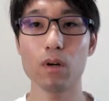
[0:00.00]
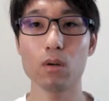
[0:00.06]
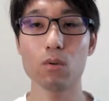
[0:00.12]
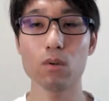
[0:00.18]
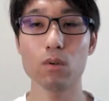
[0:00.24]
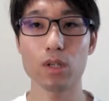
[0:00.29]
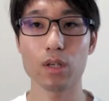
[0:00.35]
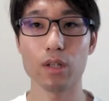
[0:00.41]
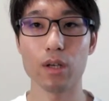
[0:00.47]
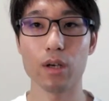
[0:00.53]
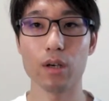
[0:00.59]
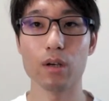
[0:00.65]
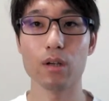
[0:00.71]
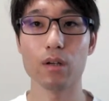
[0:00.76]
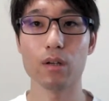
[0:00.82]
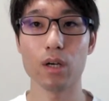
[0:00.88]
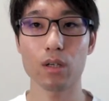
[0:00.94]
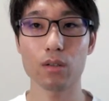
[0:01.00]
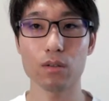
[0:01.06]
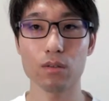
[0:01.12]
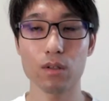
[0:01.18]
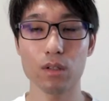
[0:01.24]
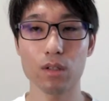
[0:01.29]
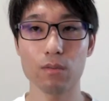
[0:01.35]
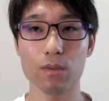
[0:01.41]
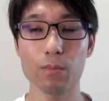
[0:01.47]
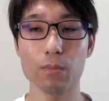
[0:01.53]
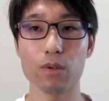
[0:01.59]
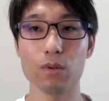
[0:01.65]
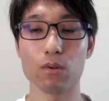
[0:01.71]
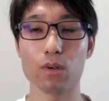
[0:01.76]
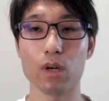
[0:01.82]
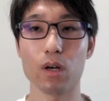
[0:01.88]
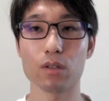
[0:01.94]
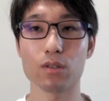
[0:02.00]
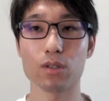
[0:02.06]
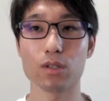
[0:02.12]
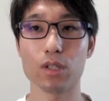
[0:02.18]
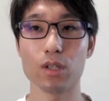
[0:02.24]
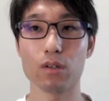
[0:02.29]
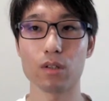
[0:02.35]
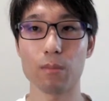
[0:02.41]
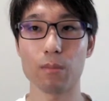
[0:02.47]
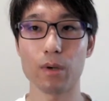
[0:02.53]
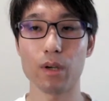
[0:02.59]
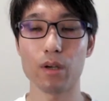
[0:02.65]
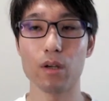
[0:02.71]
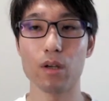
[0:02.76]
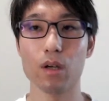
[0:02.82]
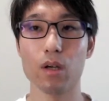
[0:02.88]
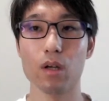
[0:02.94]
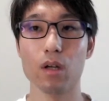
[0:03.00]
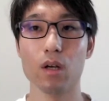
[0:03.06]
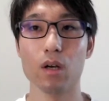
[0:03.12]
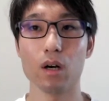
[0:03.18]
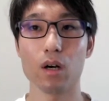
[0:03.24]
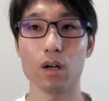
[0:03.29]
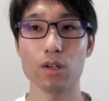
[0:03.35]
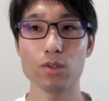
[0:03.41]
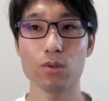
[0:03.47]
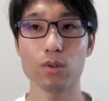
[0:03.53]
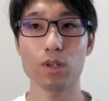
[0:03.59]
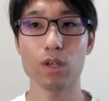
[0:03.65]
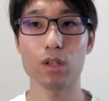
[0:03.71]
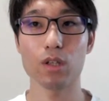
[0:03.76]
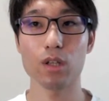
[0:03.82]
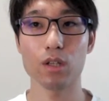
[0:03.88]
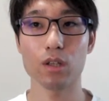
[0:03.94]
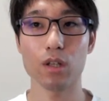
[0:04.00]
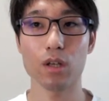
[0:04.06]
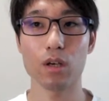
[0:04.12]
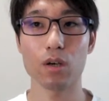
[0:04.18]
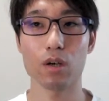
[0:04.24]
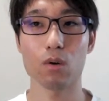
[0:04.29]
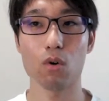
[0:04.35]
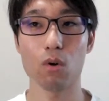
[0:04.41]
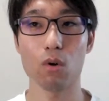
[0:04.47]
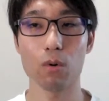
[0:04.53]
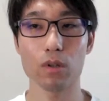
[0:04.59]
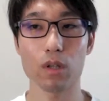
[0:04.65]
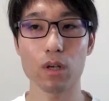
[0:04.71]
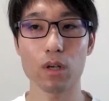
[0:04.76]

Since we are developing React Native applications with this member composition,